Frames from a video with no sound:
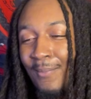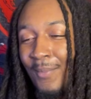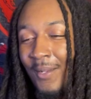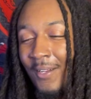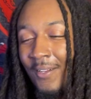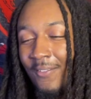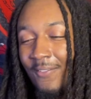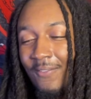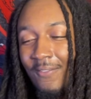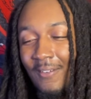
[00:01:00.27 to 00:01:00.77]
to be
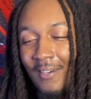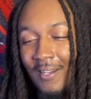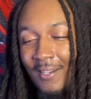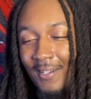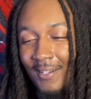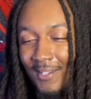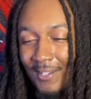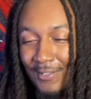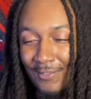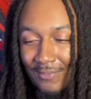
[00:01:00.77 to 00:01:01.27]
the
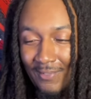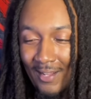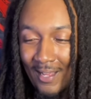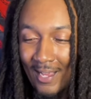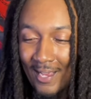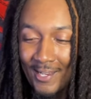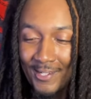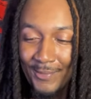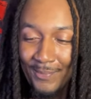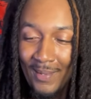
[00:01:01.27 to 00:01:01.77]
funniest
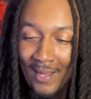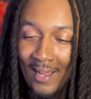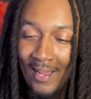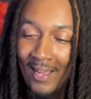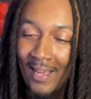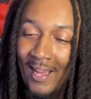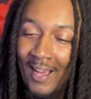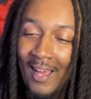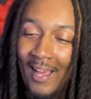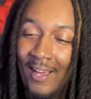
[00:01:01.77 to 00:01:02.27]

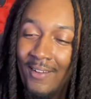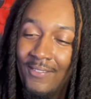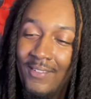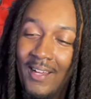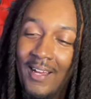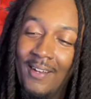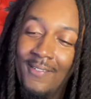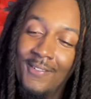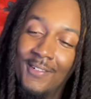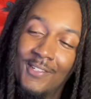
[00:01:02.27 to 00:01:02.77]
flashback I have
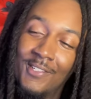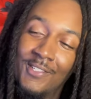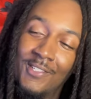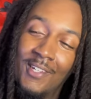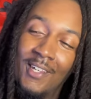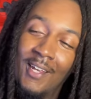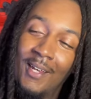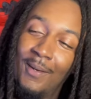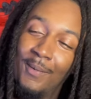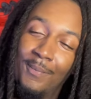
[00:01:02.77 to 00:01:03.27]
ever
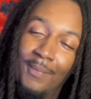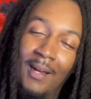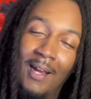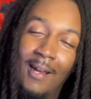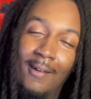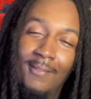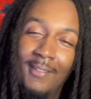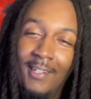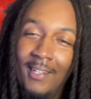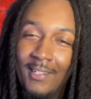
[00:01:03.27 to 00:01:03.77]
seen,
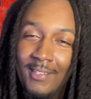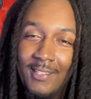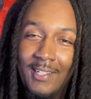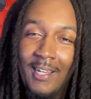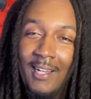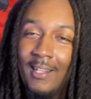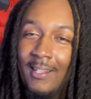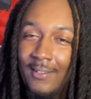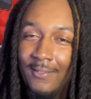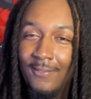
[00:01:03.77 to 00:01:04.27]
probably in
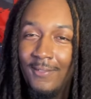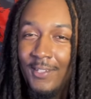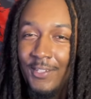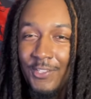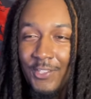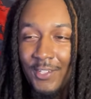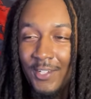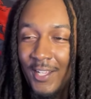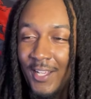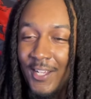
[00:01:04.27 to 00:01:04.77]

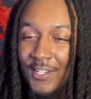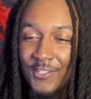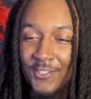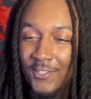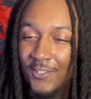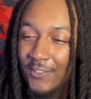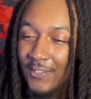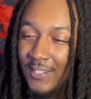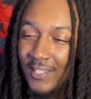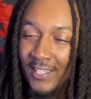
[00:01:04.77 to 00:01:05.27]
television
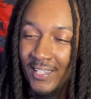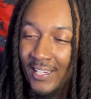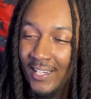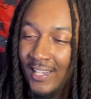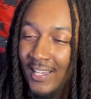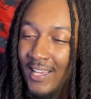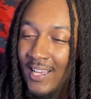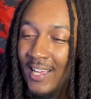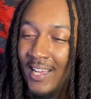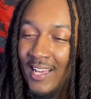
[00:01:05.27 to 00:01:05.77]
history.
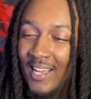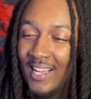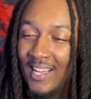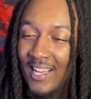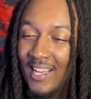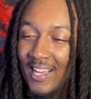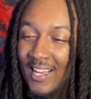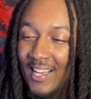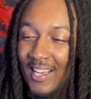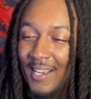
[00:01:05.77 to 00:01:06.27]

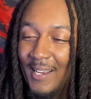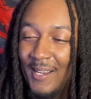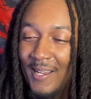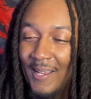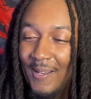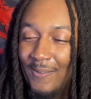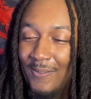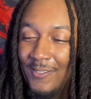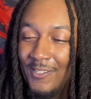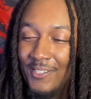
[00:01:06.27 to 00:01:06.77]

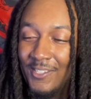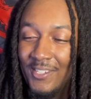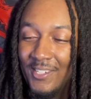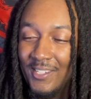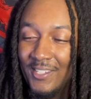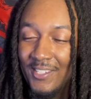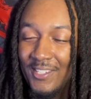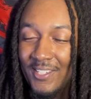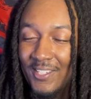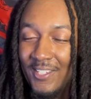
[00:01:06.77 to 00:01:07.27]
It was
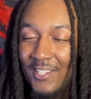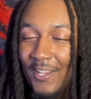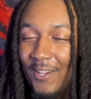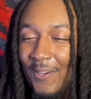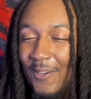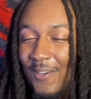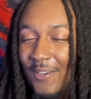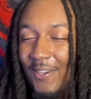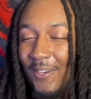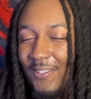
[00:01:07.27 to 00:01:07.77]
just
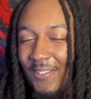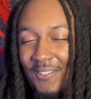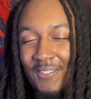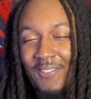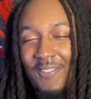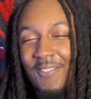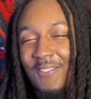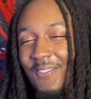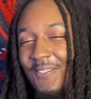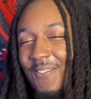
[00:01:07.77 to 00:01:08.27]

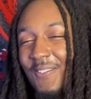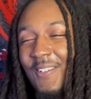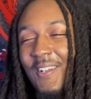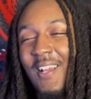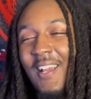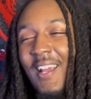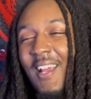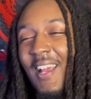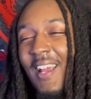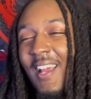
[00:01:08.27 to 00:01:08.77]
so,
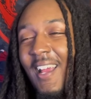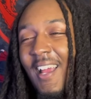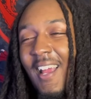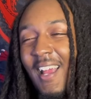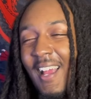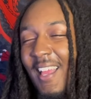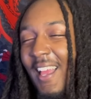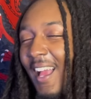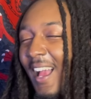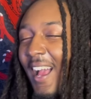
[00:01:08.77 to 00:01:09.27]

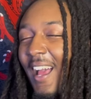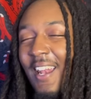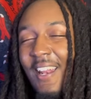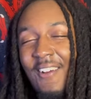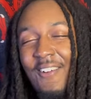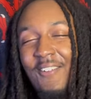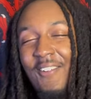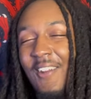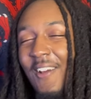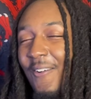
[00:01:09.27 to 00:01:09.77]
I
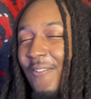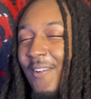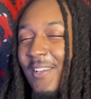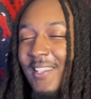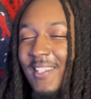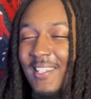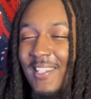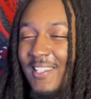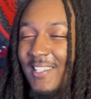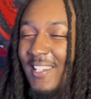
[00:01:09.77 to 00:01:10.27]
don't know
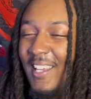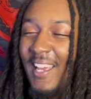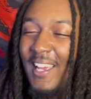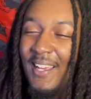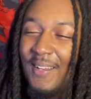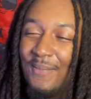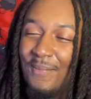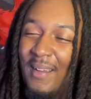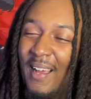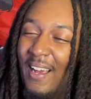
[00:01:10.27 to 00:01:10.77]
what to say
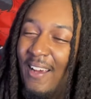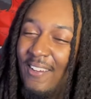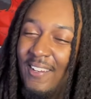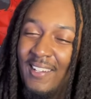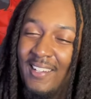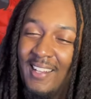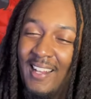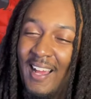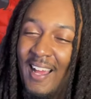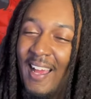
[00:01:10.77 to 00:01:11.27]
about
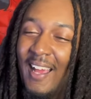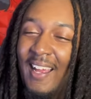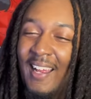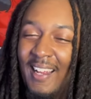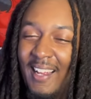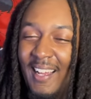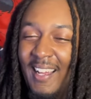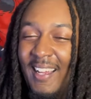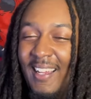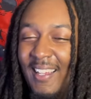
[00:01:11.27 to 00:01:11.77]
it.
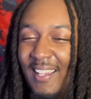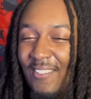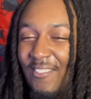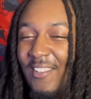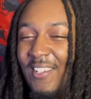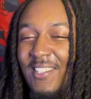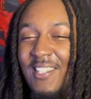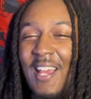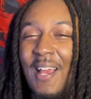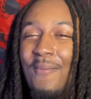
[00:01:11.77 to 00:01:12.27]
Like,
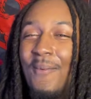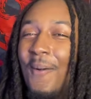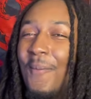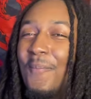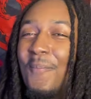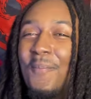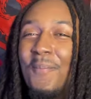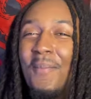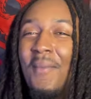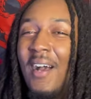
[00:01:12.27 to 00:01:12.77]
what type of
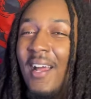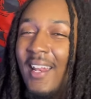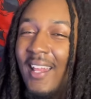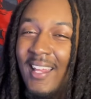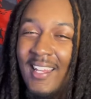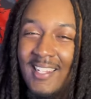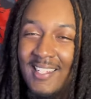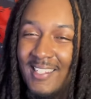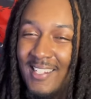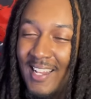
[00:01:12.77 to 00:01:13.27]

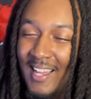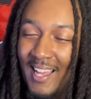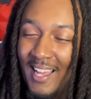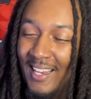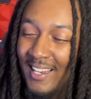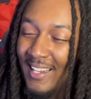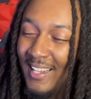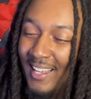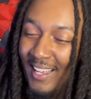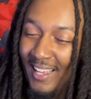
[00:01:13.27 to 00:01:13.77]
mother is that?